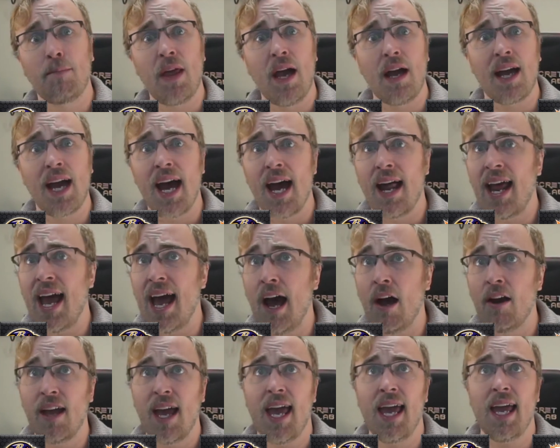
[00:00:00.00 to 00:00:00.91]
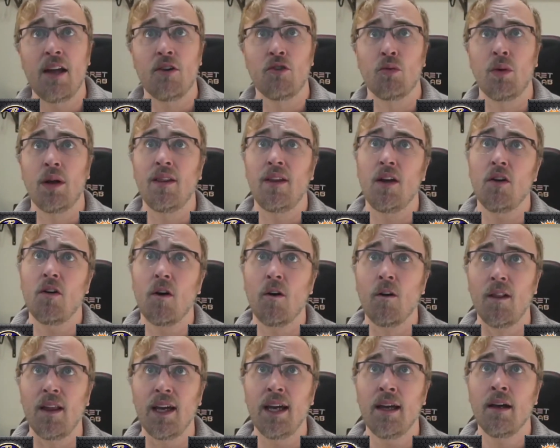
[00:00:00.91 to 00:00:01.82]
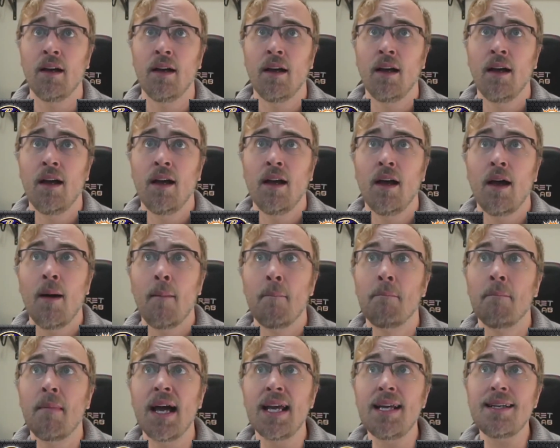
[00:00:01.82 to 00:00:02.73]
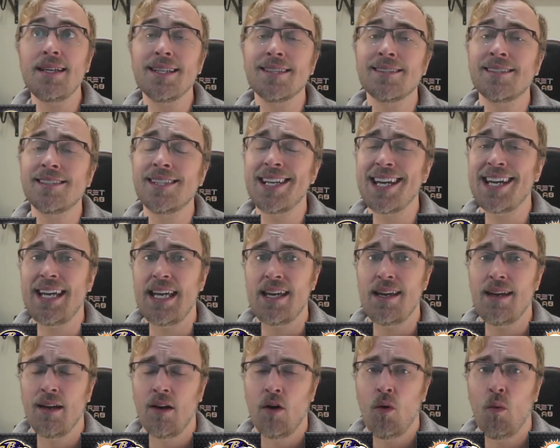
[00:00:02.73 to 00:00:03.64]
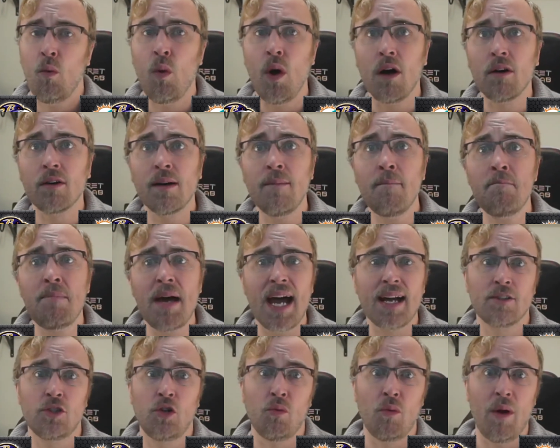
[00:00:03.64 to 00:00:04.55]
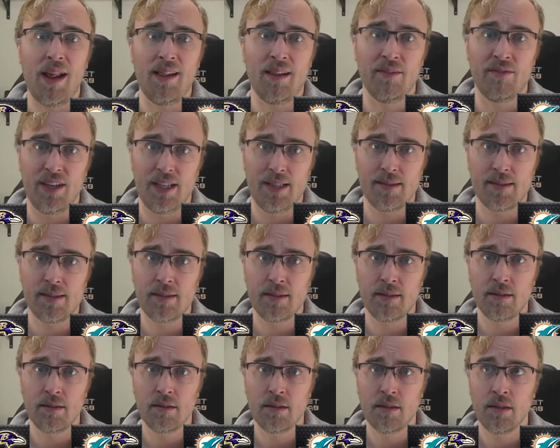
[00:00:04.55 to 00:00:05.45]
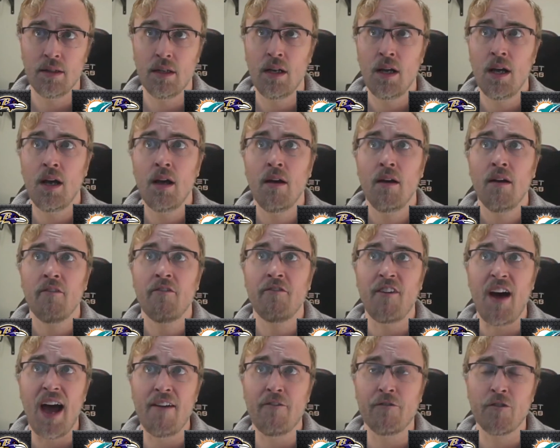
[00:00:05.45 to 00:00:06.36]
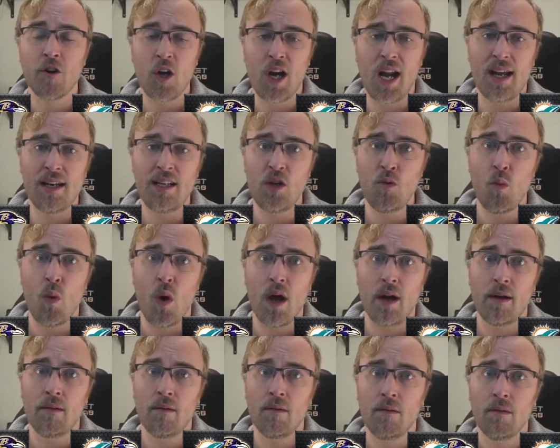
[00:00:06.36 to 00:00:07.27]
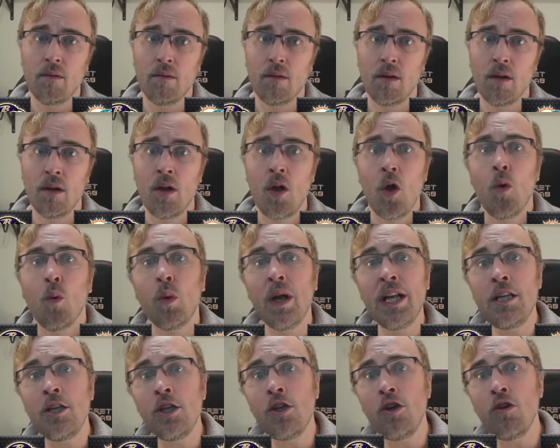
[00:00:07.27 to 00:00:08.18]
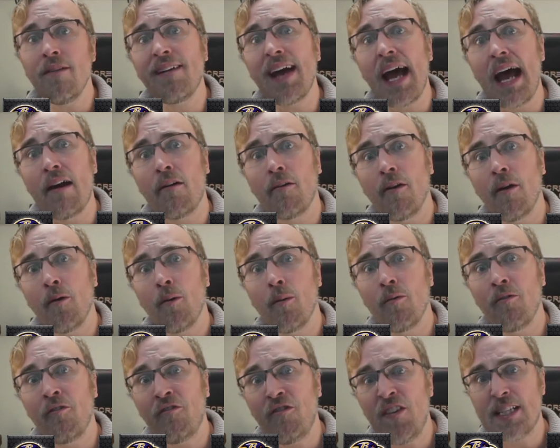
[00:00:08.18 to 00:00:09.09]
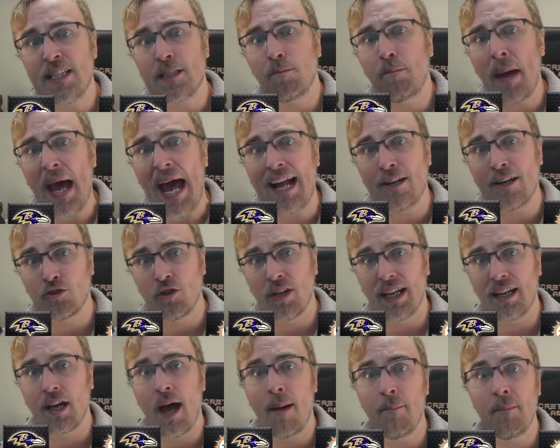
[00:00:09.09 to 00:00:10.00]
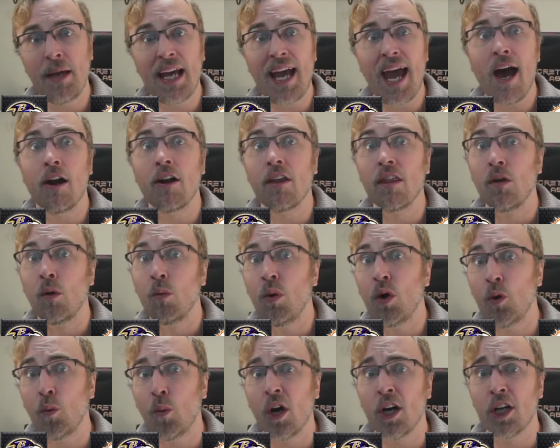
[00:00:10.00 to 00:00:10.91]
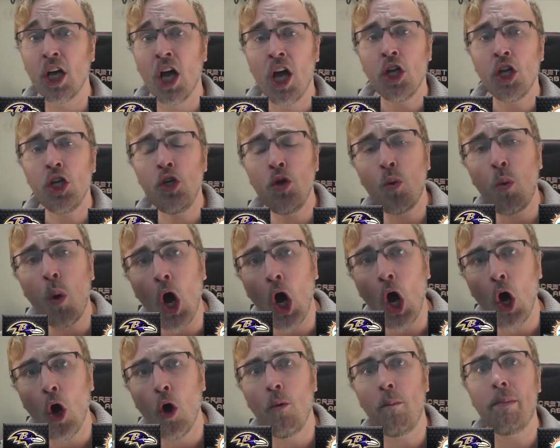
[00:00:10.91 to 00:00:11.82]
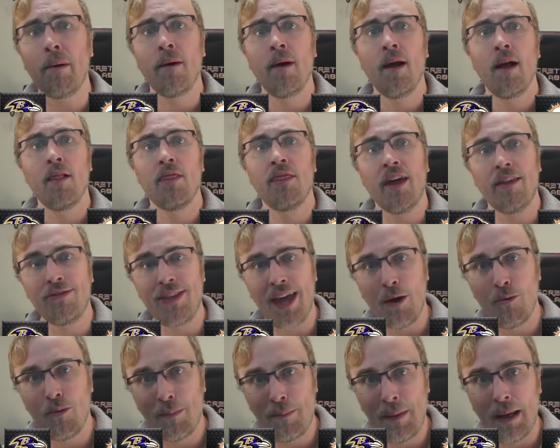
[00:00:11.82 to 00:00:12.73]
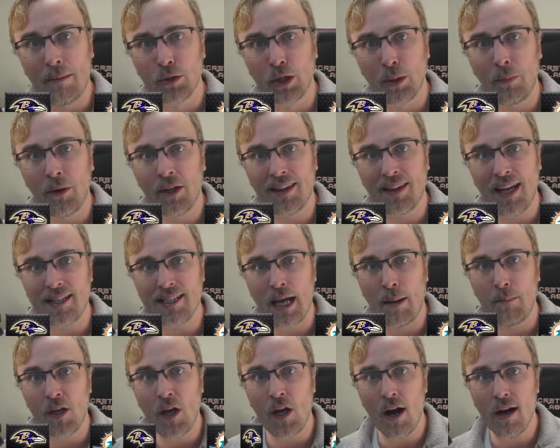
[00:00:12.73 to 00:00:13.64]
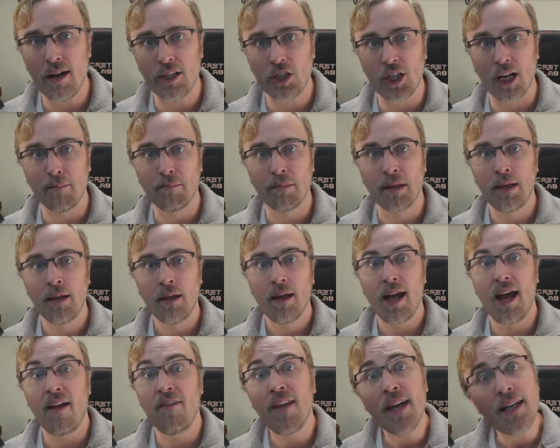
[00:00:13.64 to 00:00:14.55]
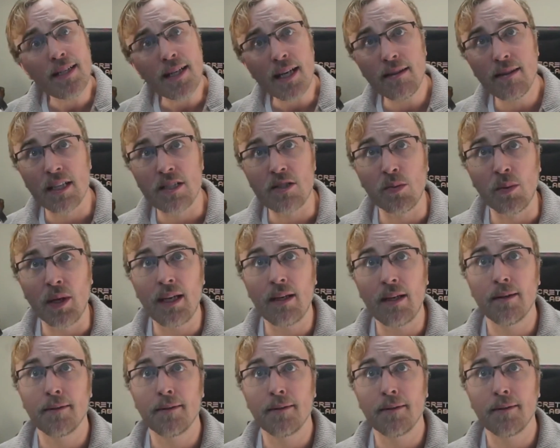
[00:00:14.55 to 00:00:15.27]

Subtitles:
that got out of hand really early. Mike Gesicki, welcome back to relevance. 5 for 91. When you got Fitzpatrick coming out of the woodwork, you hope that they would be able to put that type of yardage up. And they did this week.